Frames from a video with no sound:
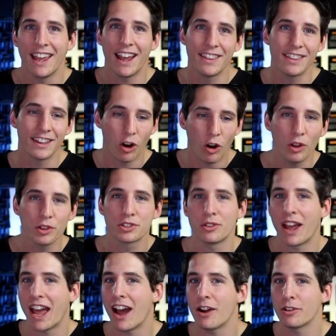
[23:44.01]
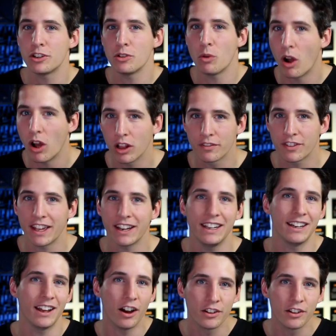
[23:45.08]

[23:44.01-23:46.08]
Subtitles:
and then also how to do all of that in